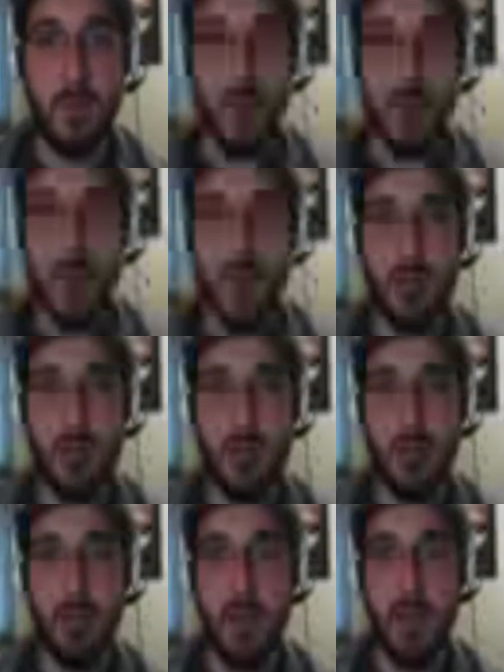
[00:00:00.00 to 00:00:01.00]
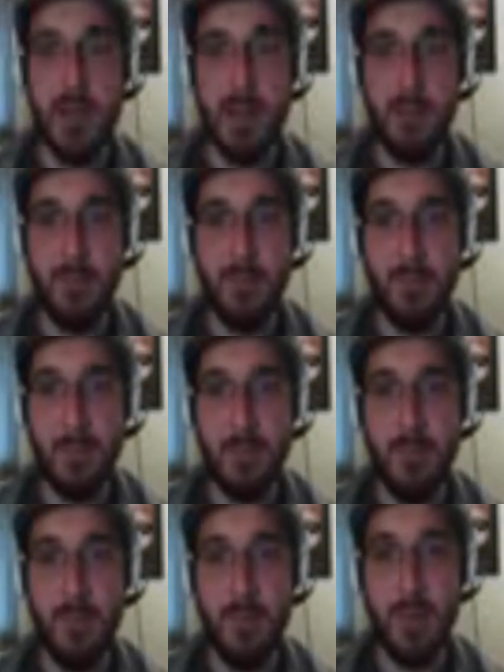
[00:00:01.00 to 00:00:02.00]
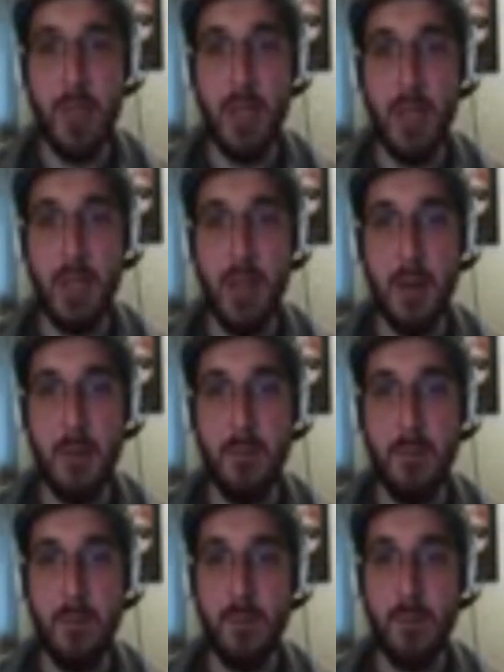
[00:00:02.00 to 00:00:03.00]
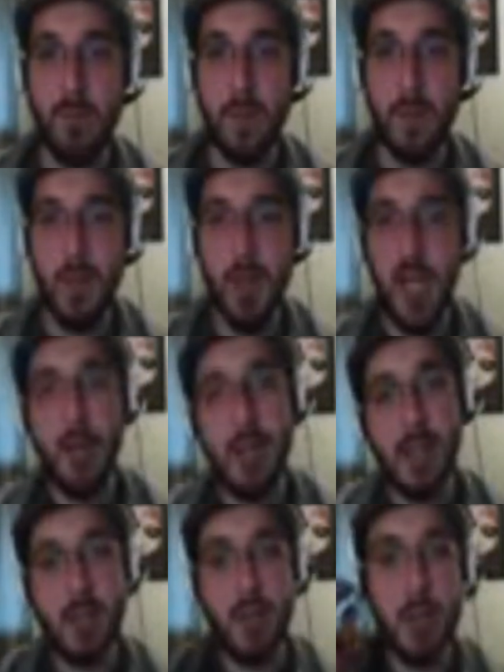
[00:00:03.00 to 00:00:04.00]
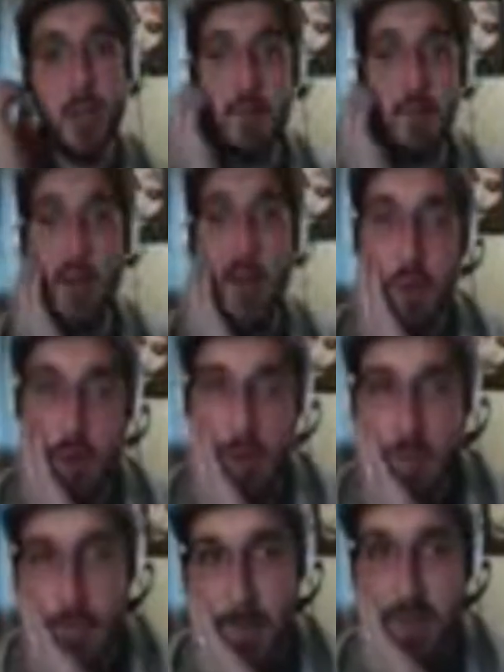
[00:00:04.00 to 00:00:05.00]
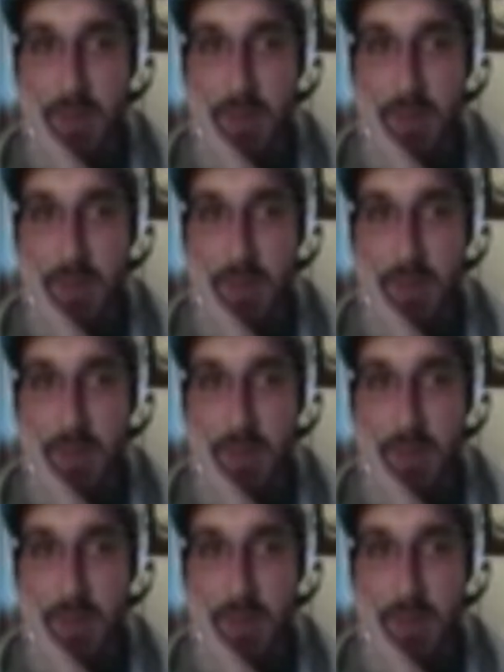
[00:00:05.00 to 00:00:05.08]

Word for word: this could be it. Yeah, I guess not. I mean, it is only level 5. Okay, that makes sense.